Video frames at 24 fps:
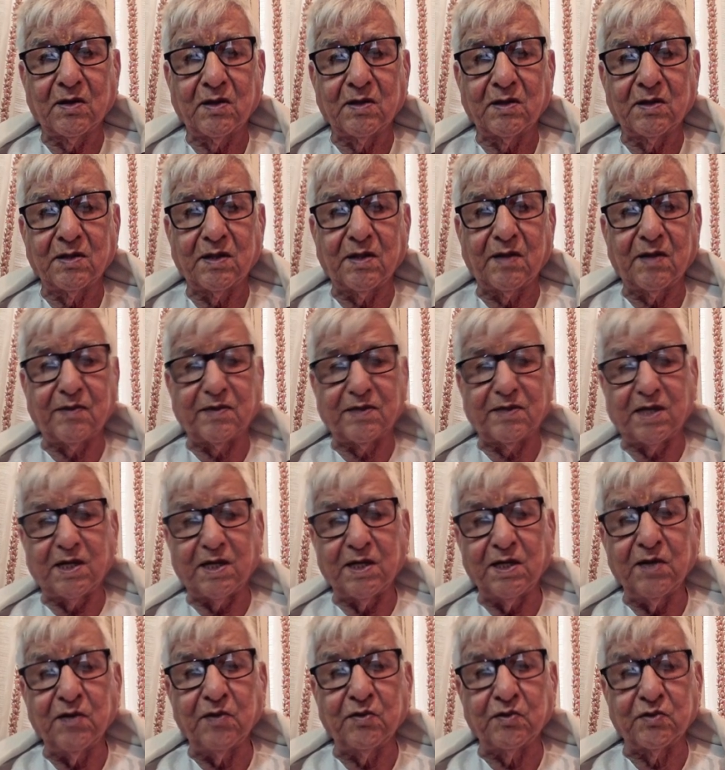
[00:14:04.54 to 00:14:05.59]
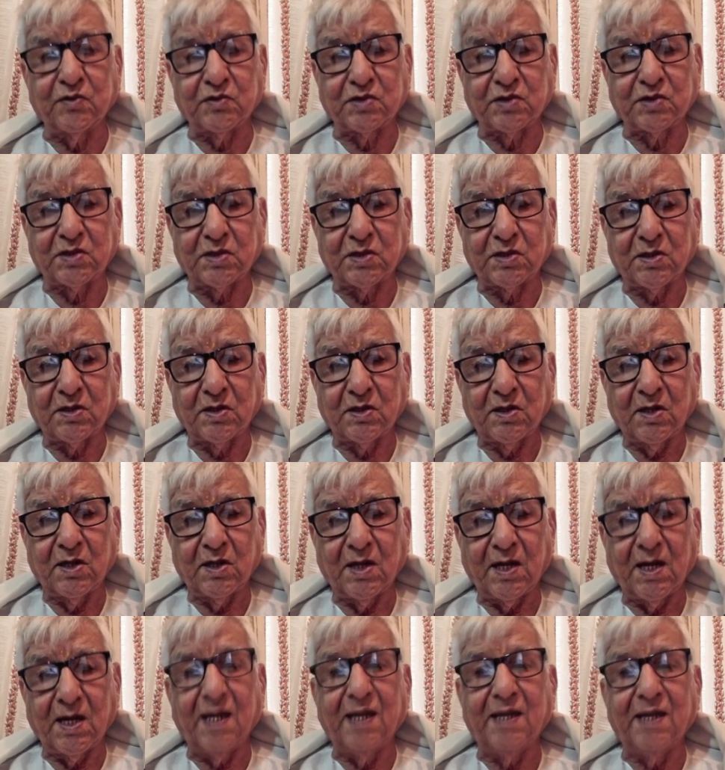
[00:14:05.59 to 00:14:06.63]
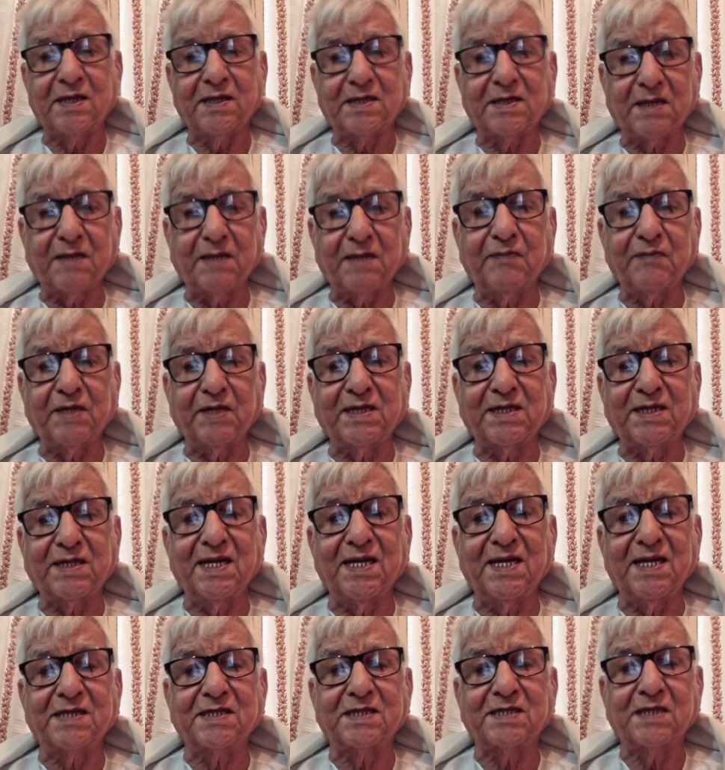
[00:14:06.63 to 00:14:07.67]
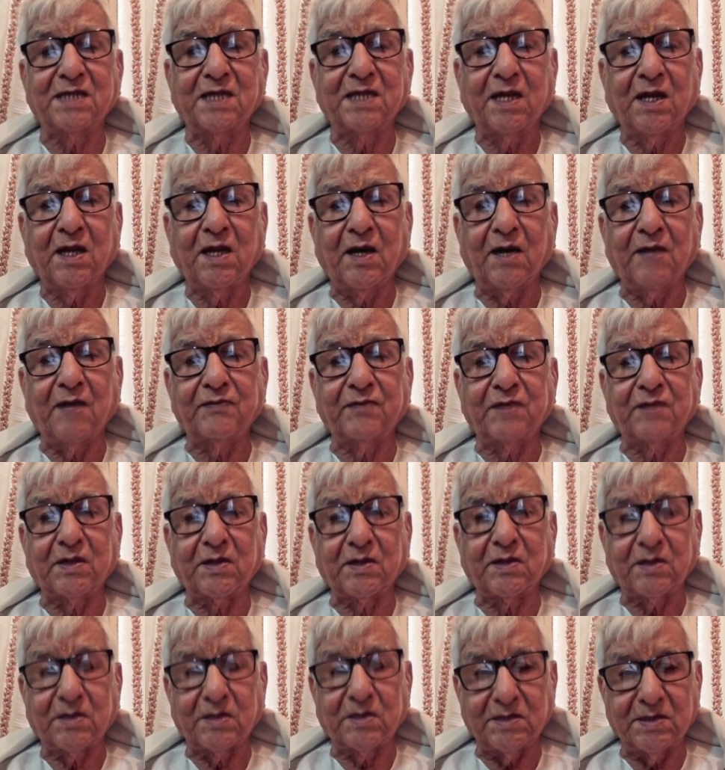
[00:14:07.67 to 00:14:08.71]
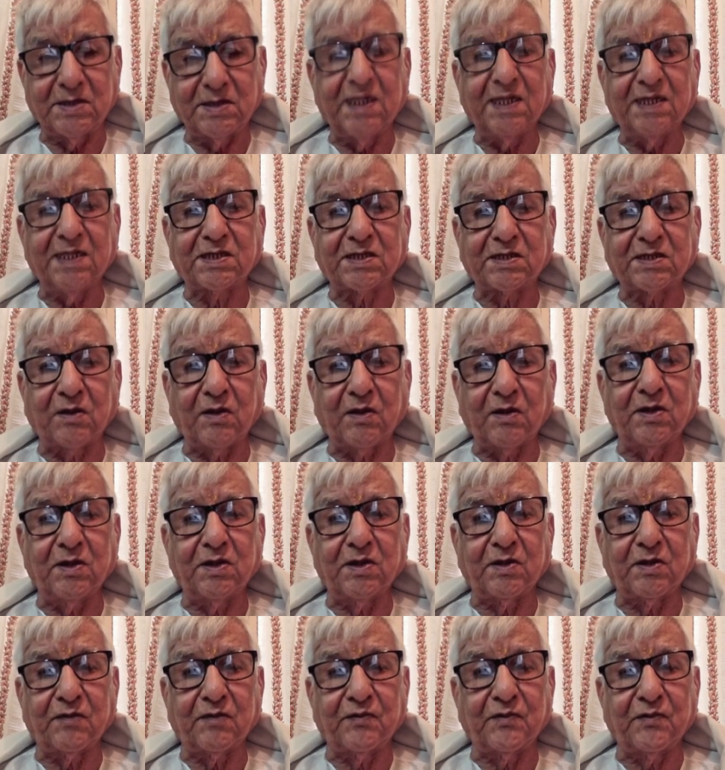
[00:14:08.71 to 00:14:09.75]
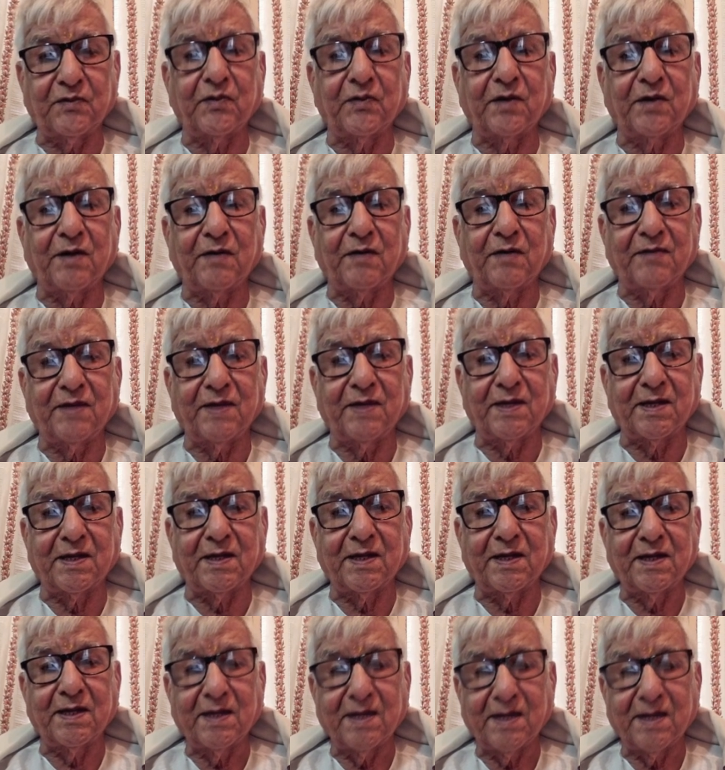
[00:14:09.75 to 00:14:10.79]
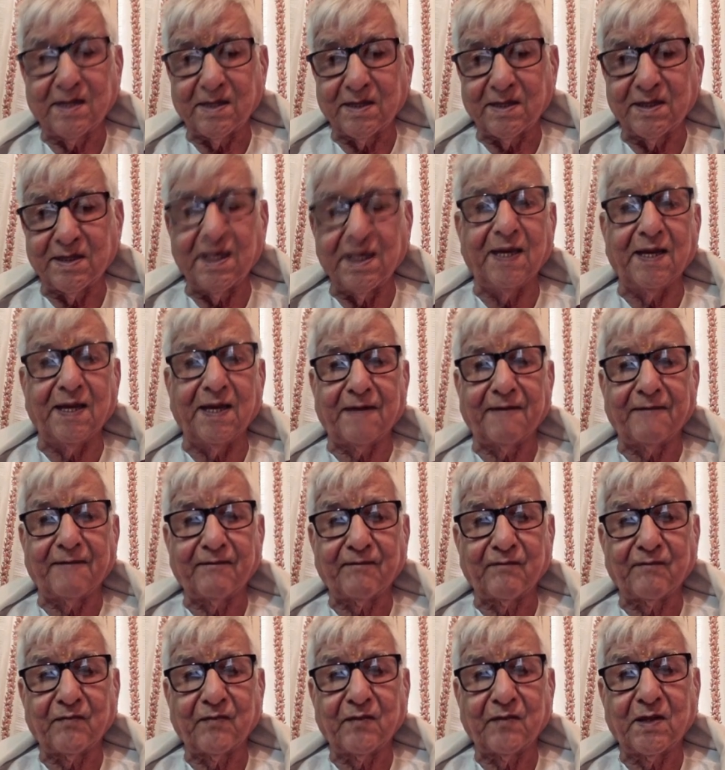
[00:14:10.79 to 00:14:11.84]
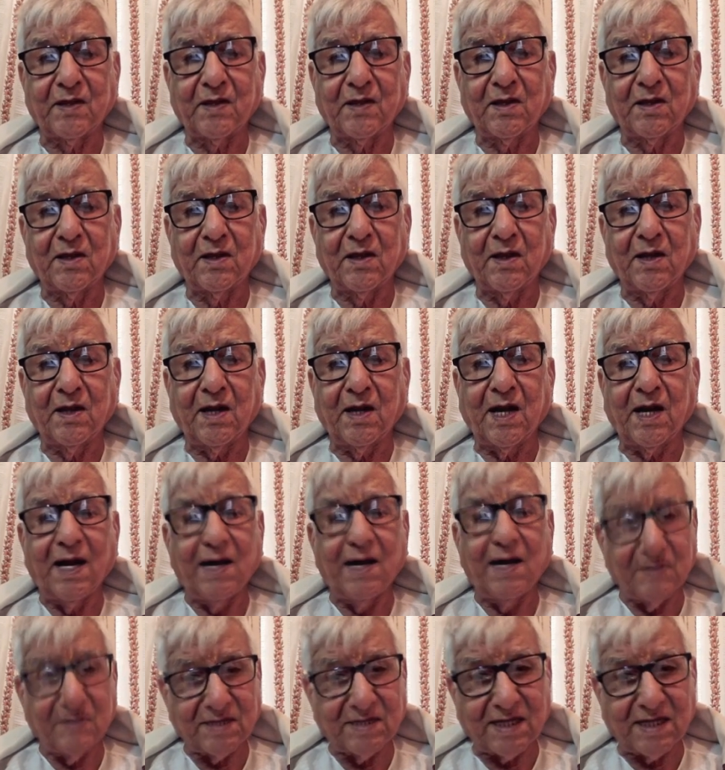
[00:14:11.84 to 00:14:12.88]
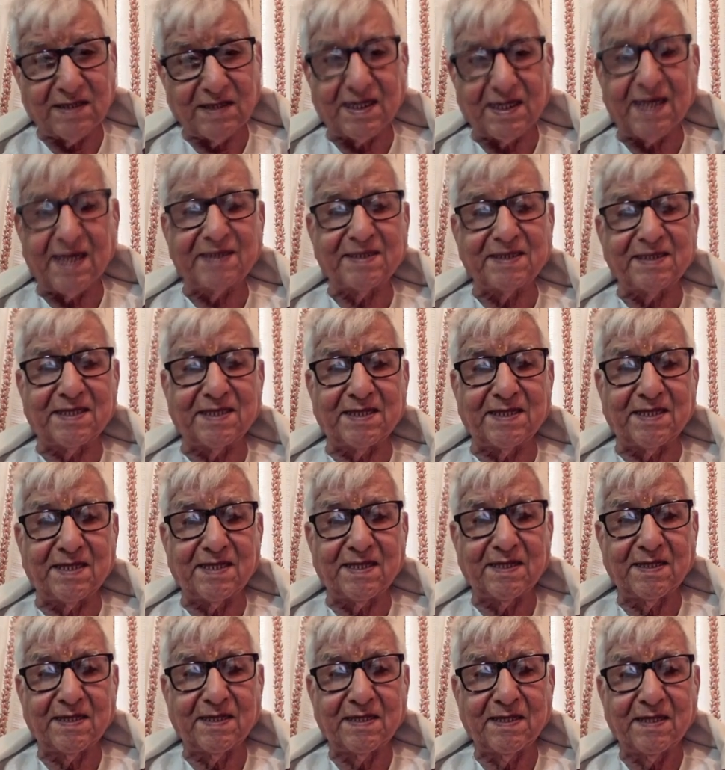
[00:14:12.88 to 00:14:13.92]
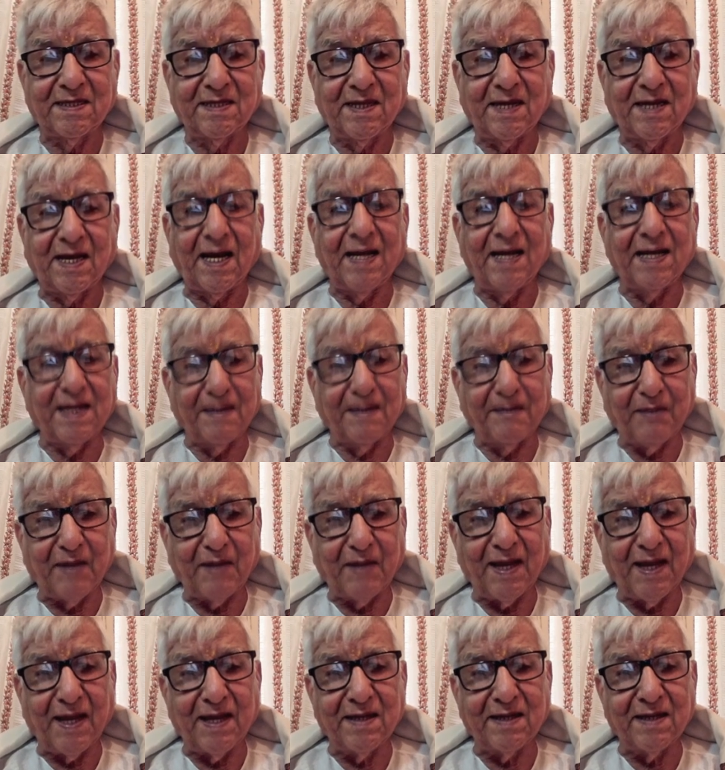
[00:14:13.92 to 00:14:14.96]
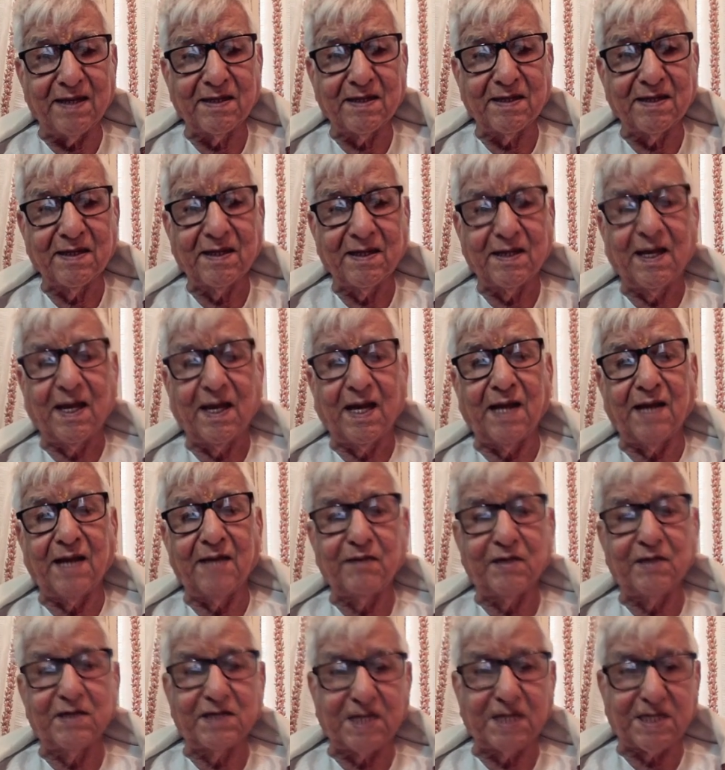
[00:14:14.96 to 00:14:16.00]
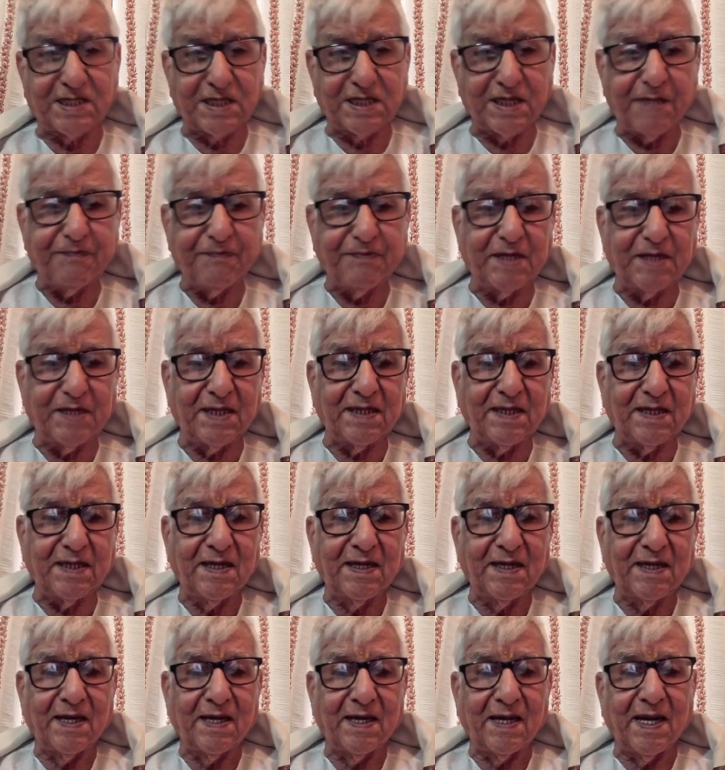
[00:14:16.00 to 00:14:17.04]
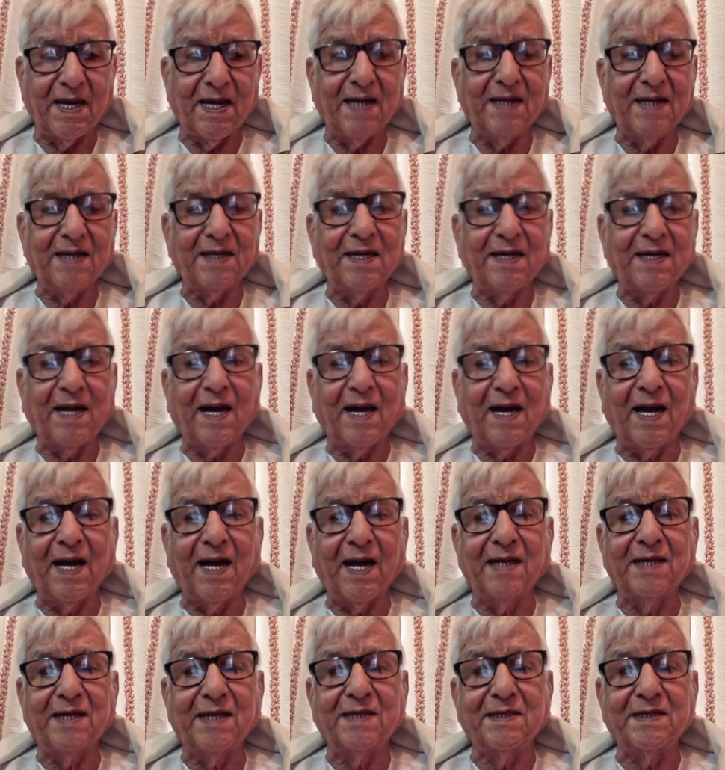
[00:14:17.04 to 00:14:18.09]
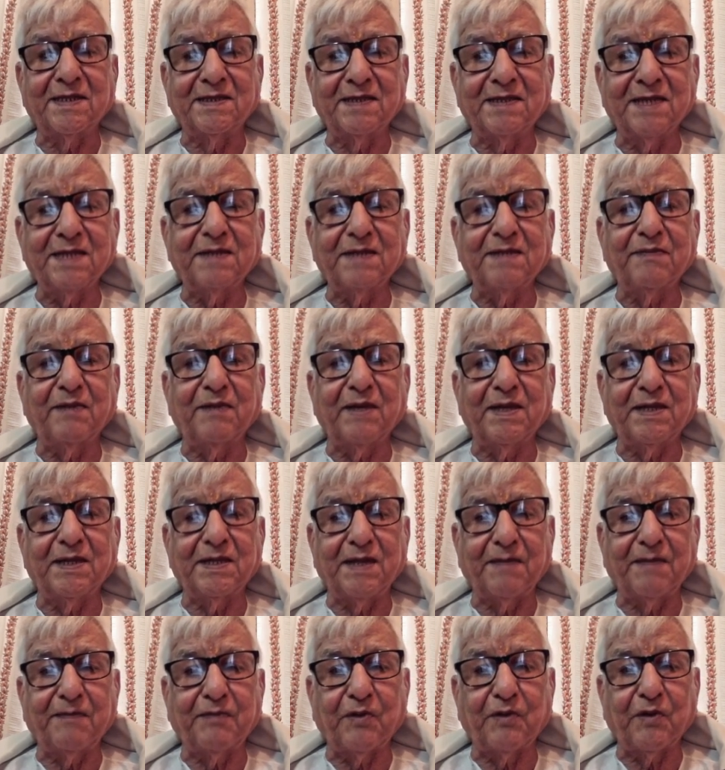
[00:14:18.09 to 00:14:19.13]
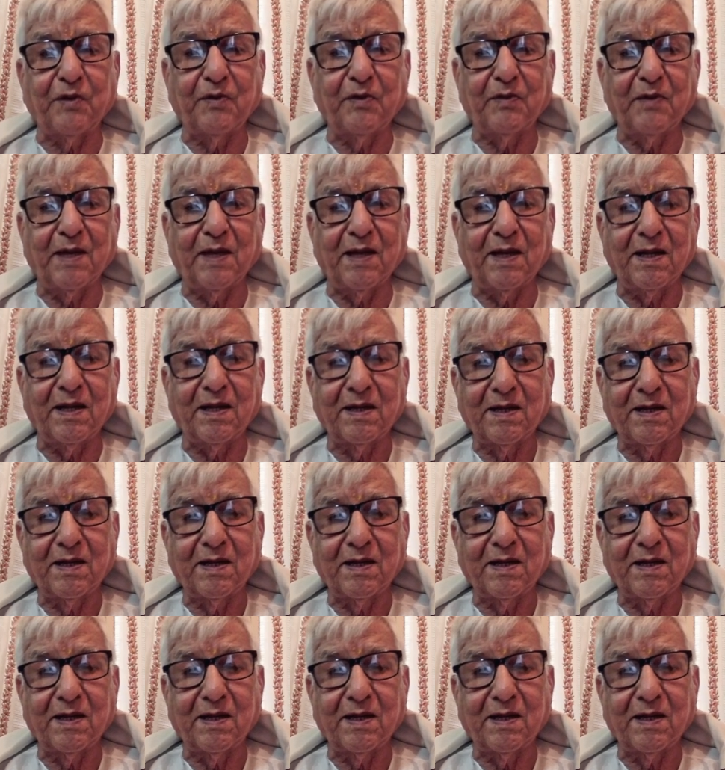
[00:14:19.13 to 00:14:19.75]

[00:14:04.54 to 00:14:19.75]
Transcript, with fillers: there was the news and some details of the DS College of Yoga were there. I was attracted, I applied, I was accepted, and I did my diploma